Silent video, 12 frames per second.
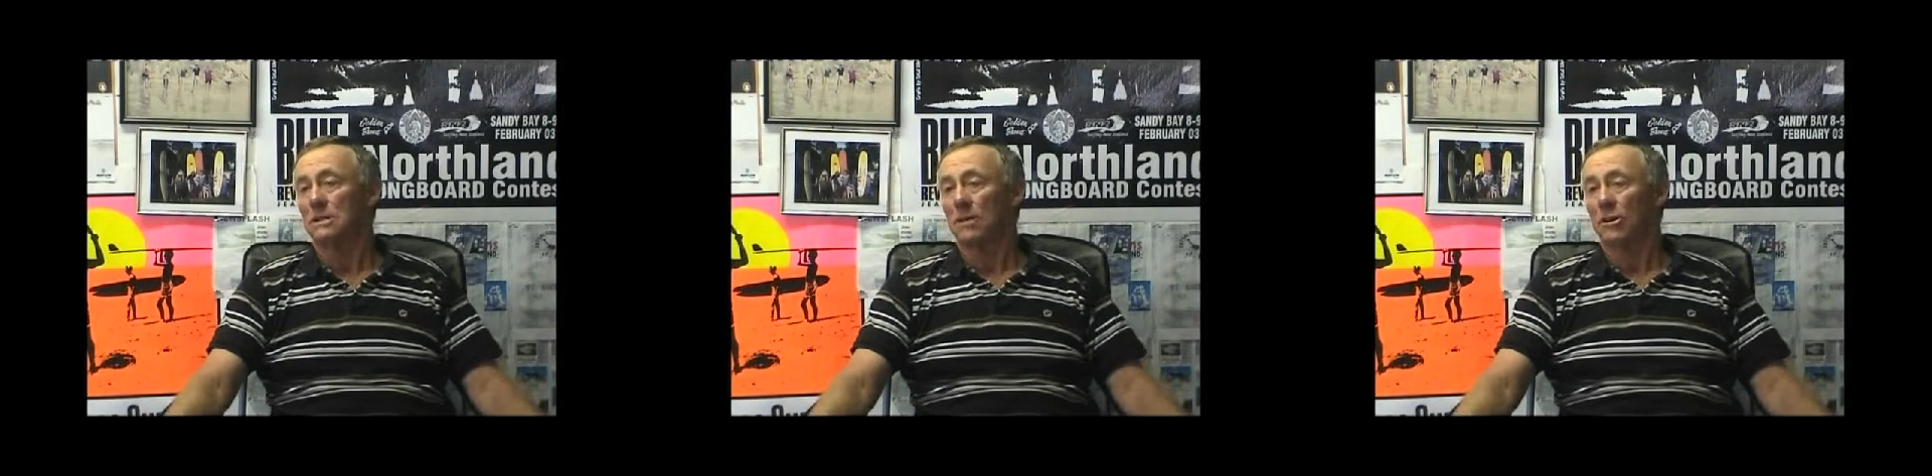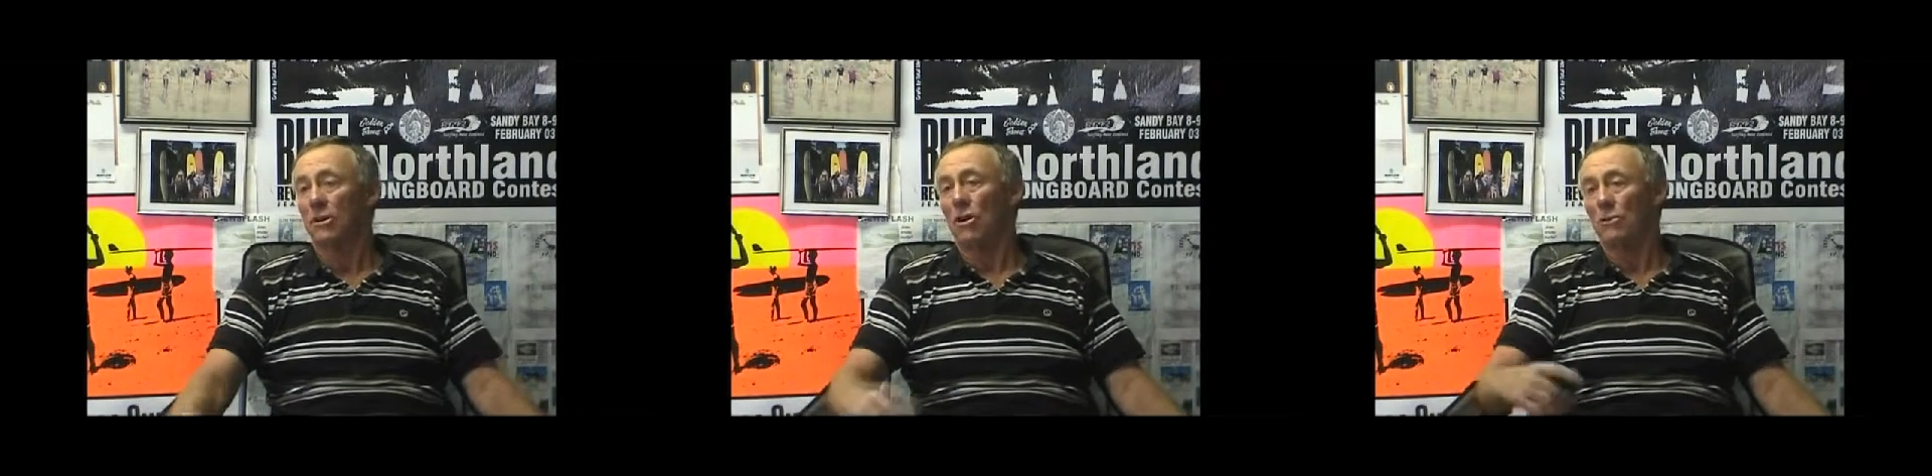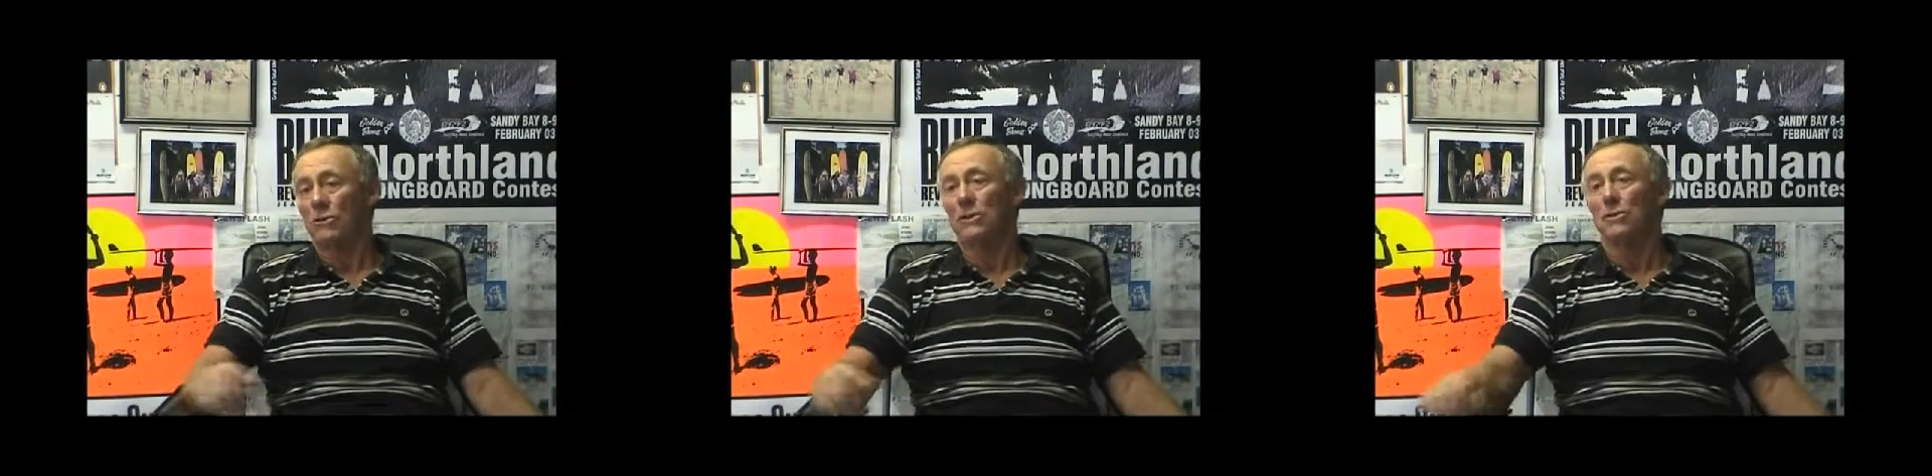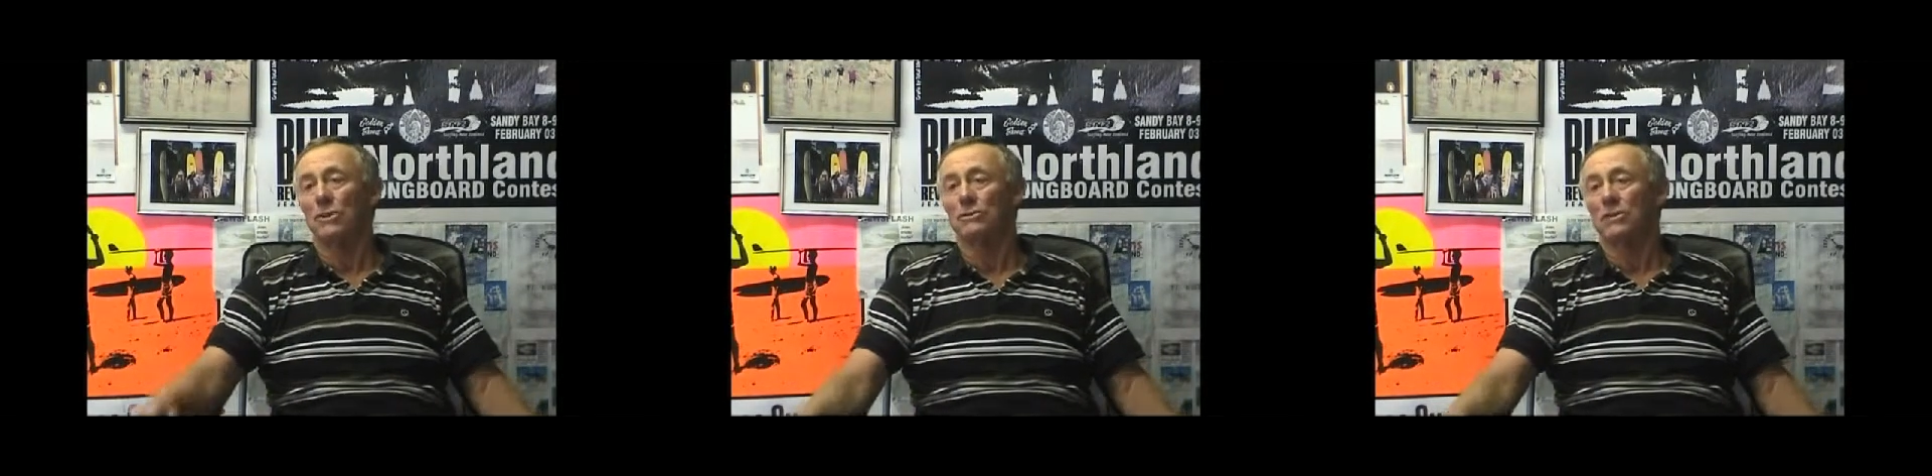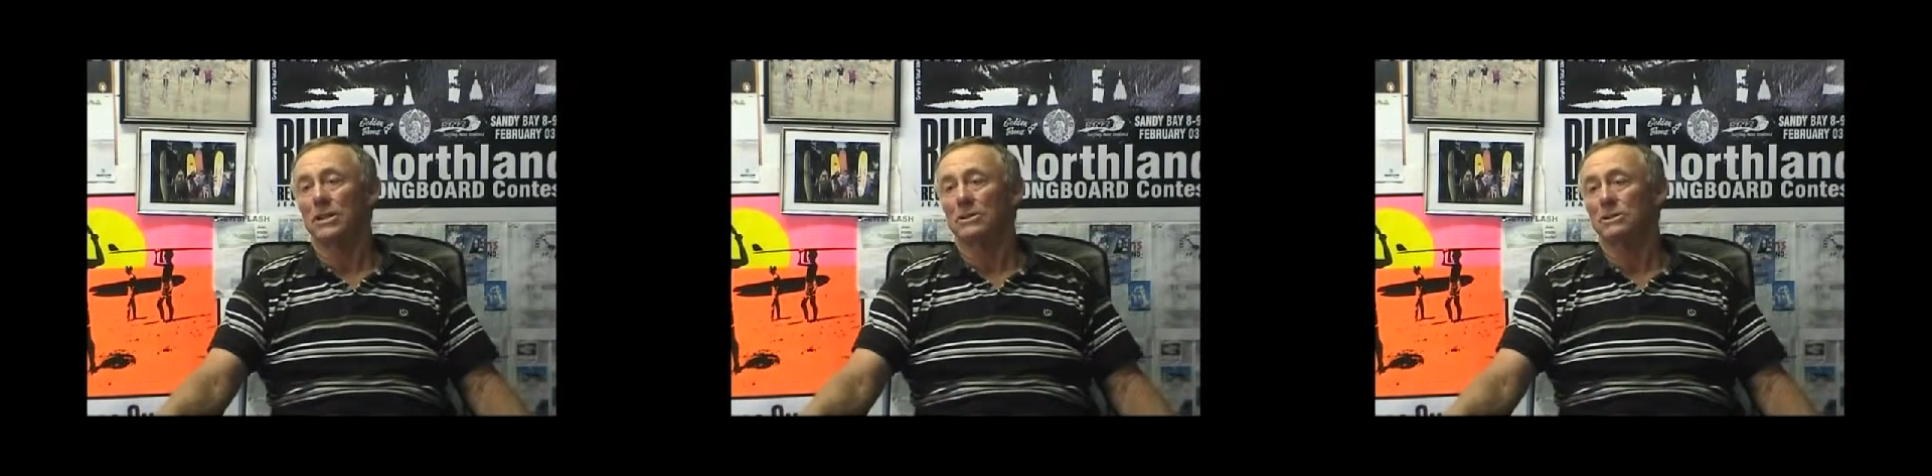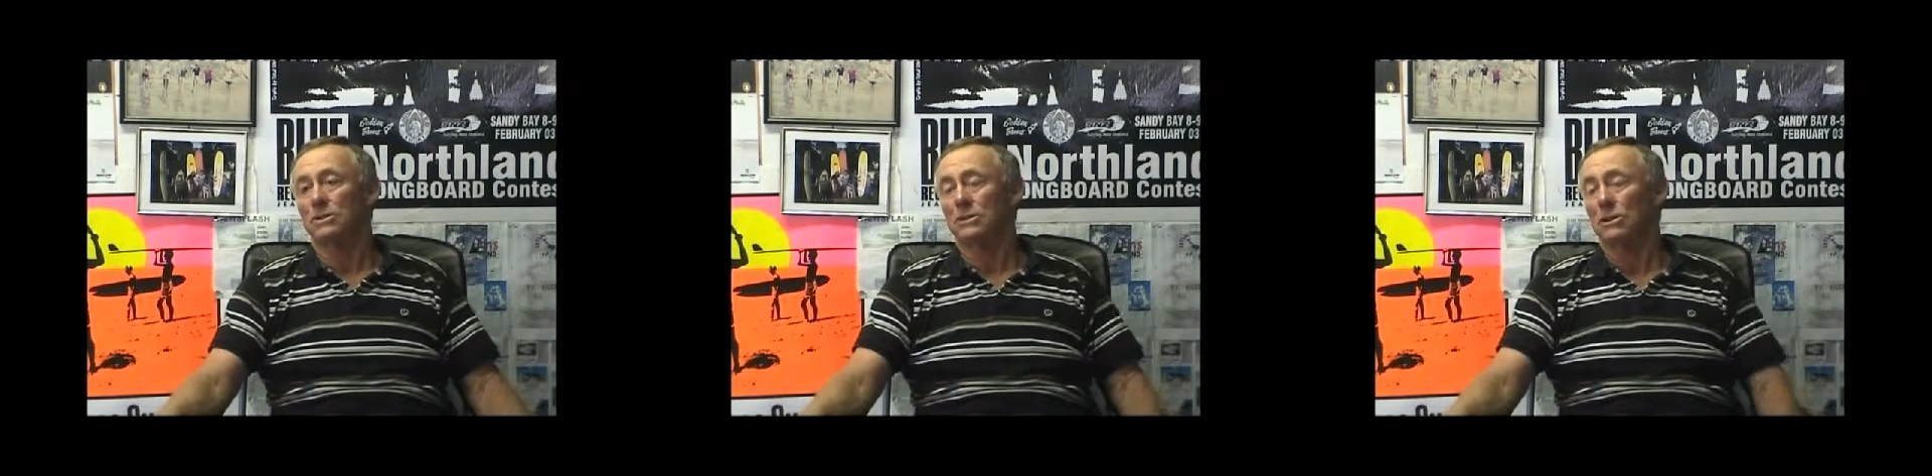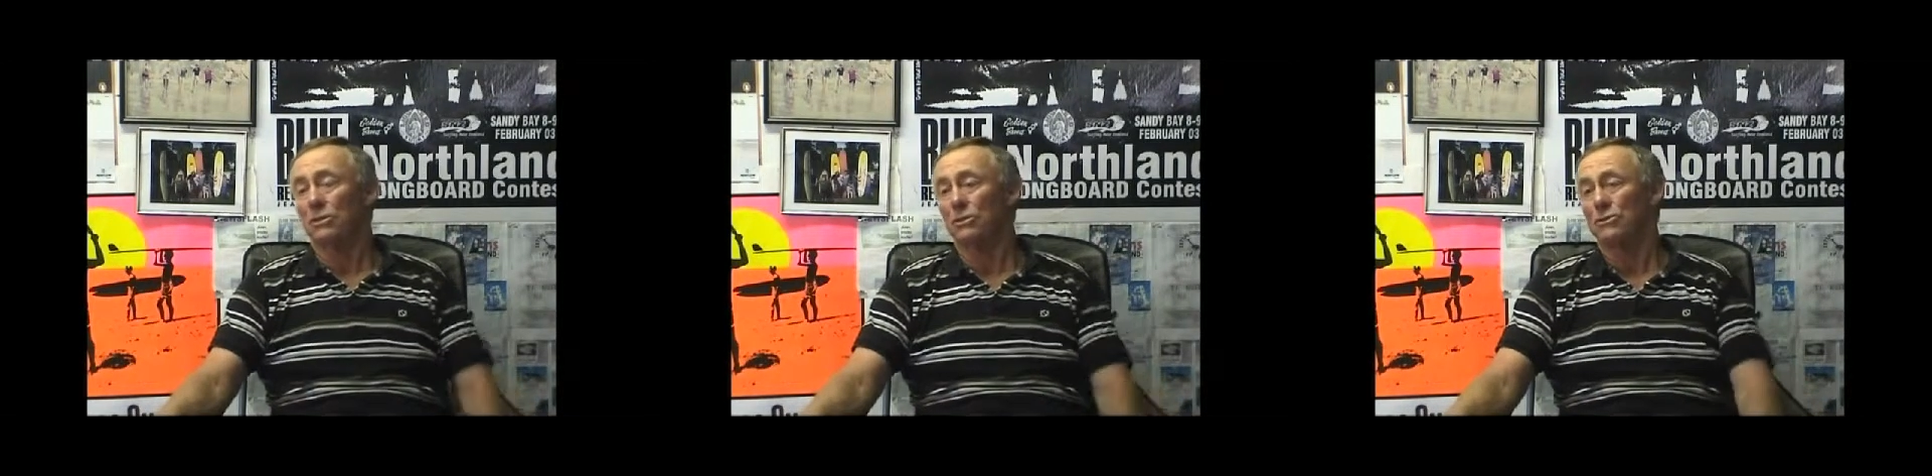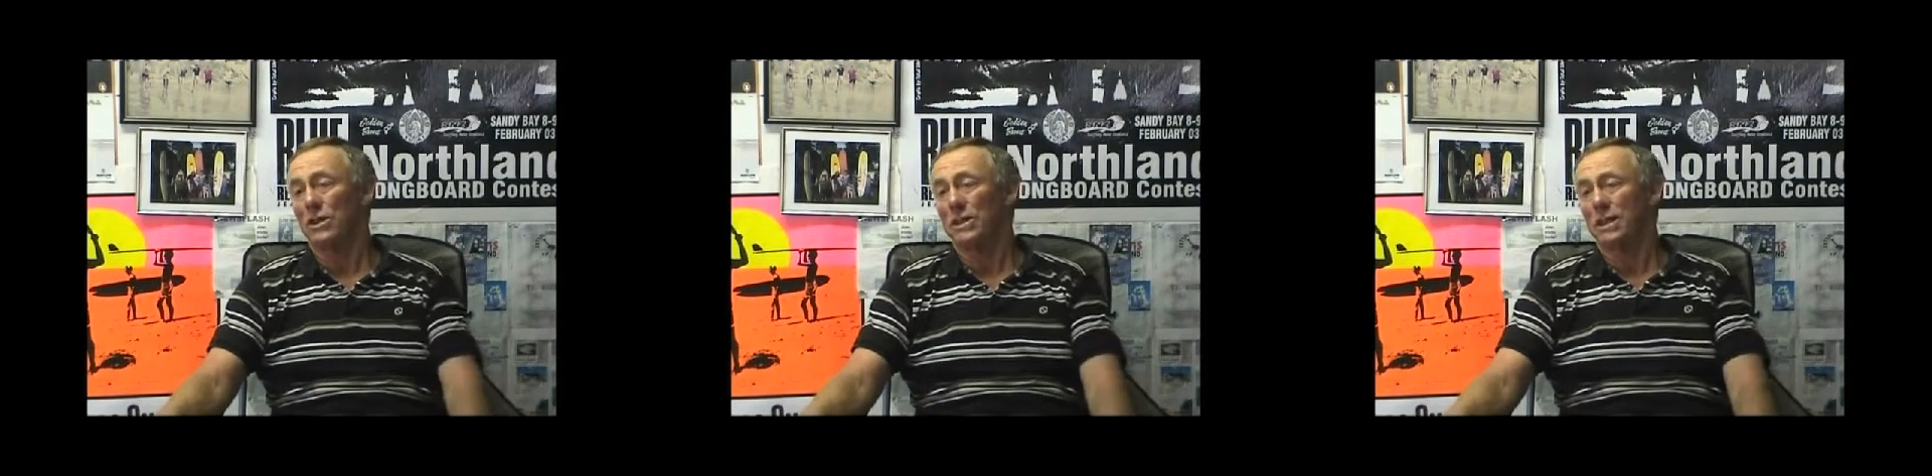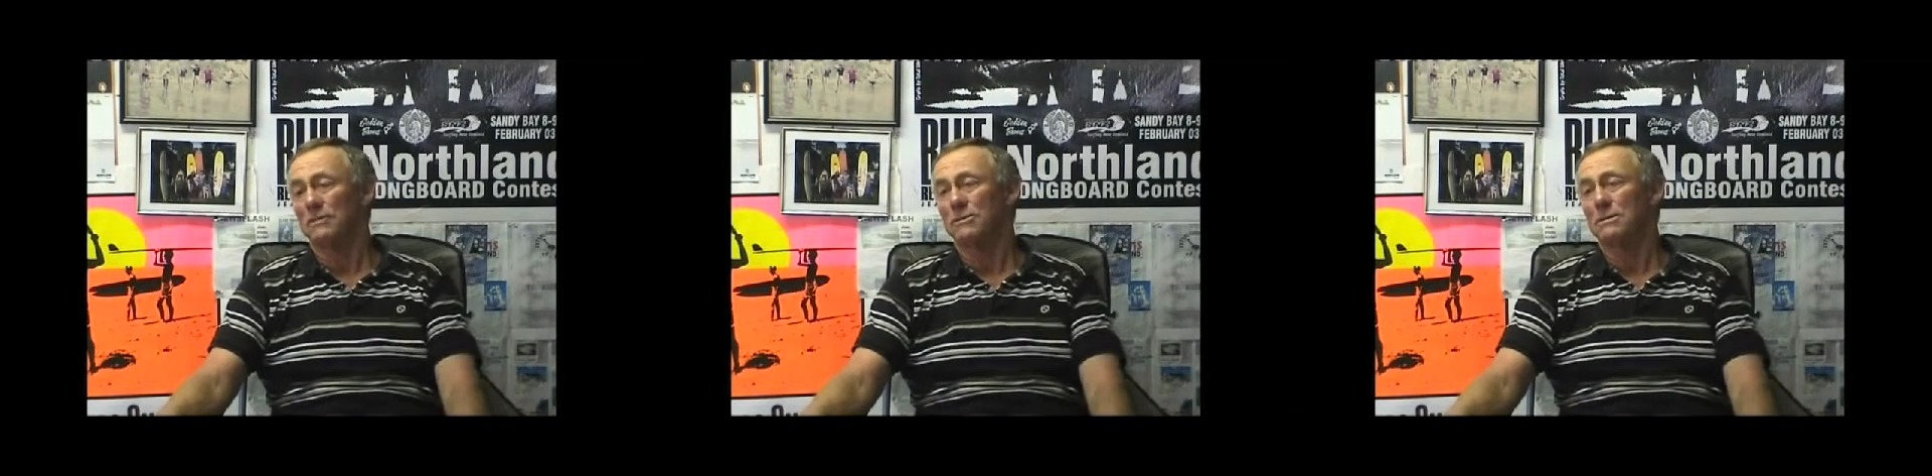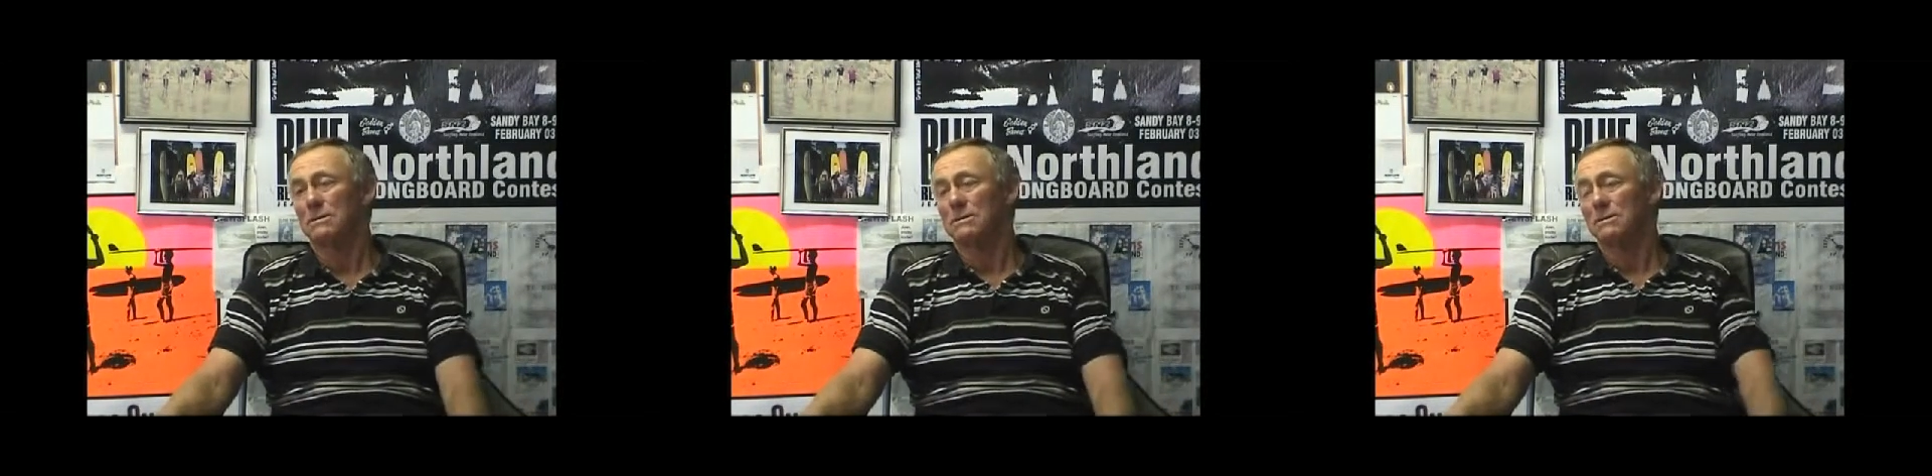I'm a concrete contractor, and I was doing a contract up in